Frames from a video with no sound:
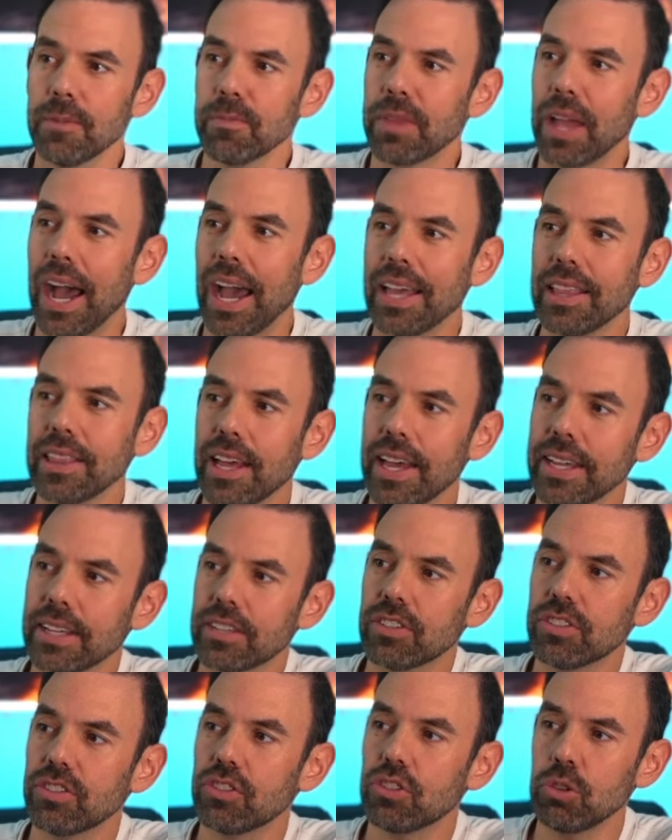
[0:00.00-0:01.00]
I like
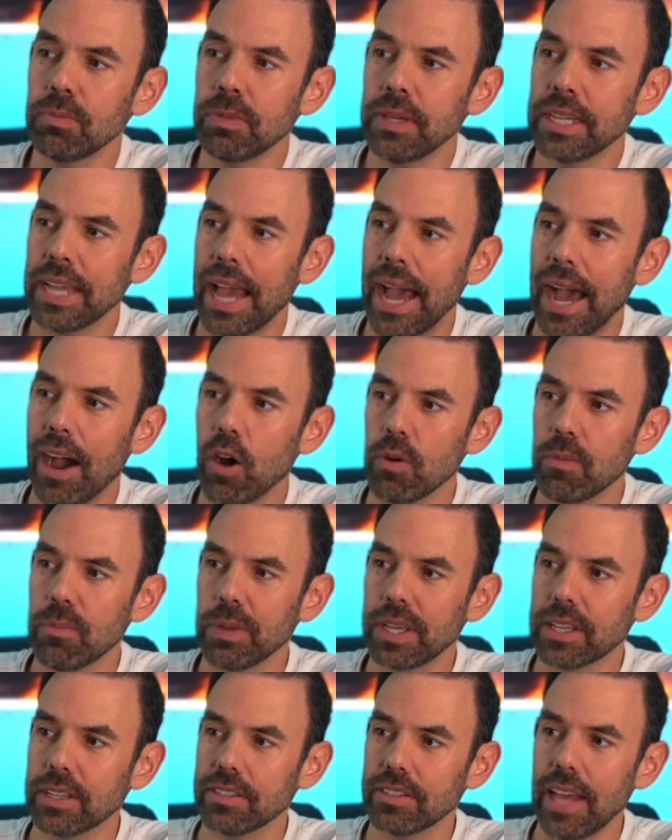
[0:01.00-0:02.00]
zooming out
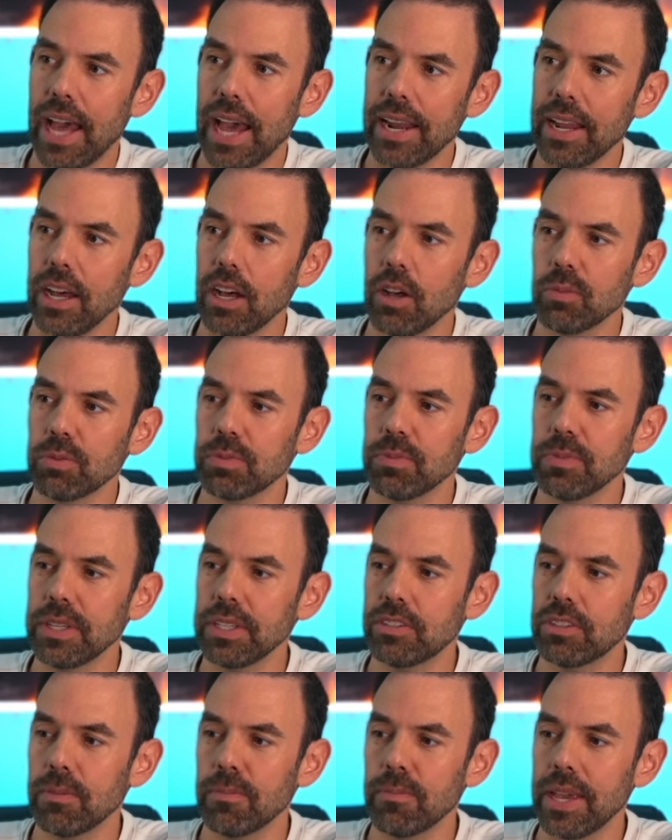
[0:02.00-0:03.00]
because that helps me
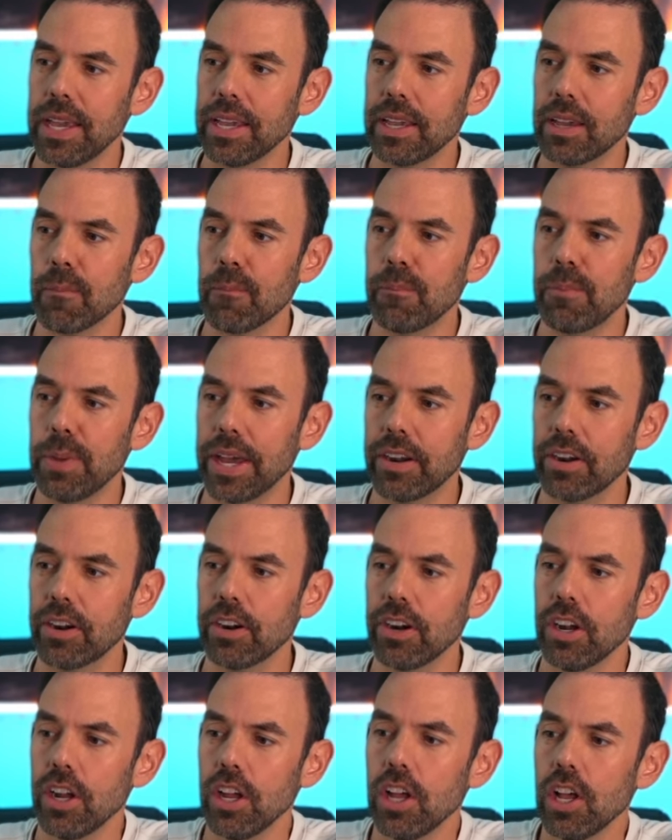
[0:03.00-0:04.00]
to make
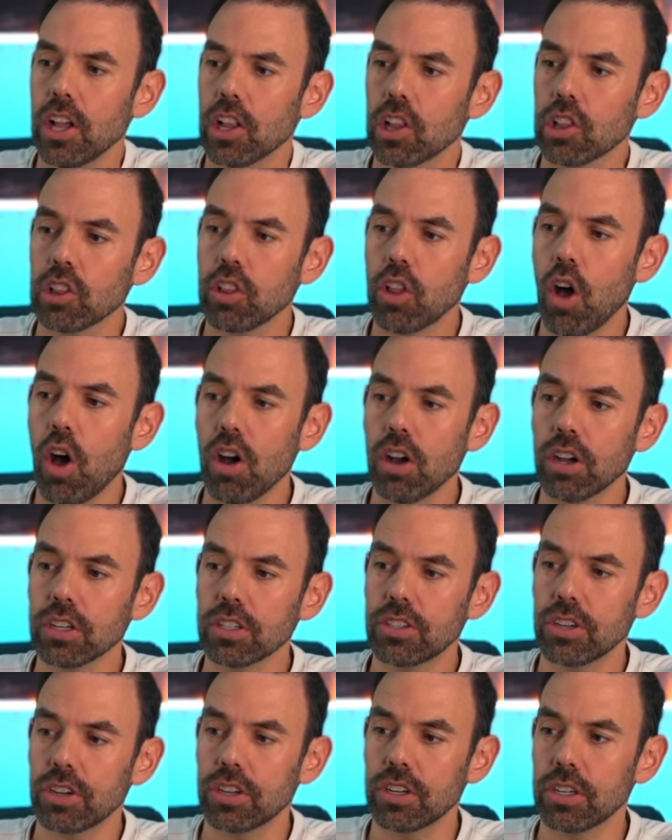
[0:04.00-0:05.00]
better
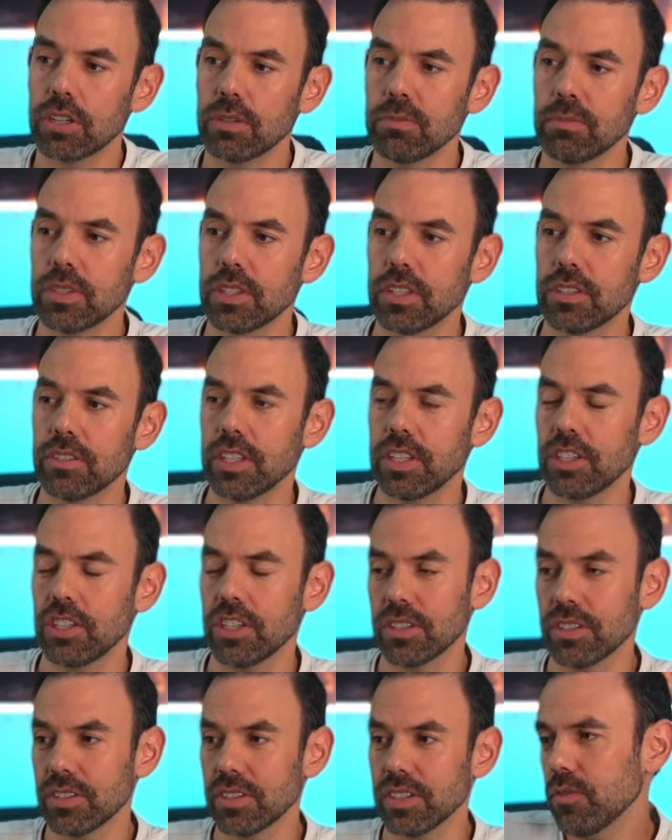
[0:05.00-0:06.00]
long-term
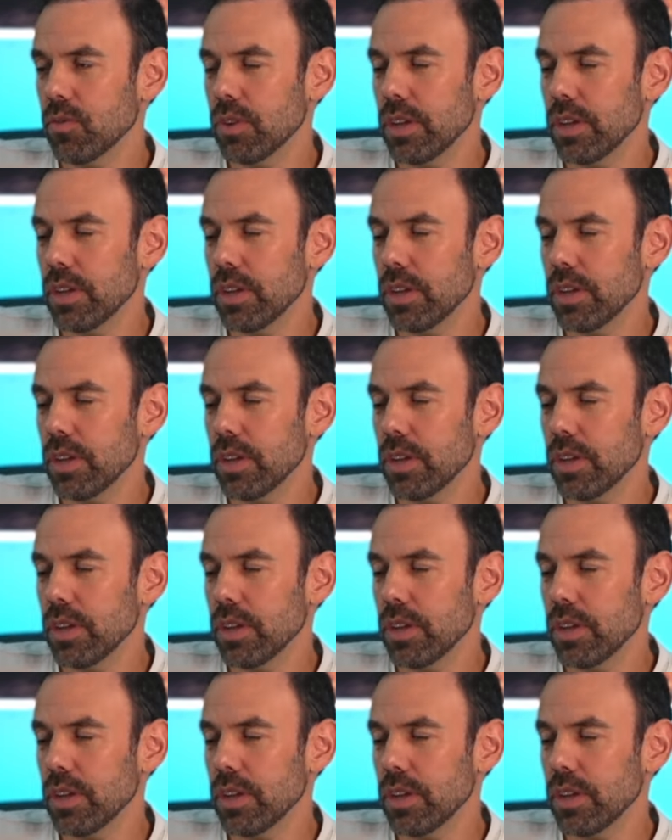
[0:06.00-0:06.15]
decisions.